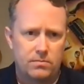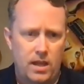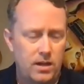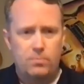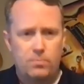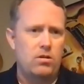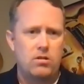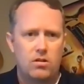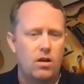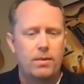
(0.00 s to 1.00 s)

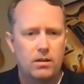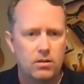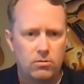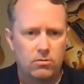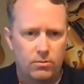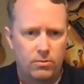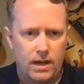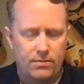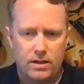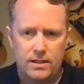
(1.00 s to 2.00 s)
Gettysburg, or I mean, you know,
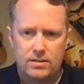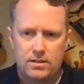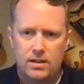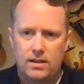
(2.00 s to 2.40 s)
whatever it is.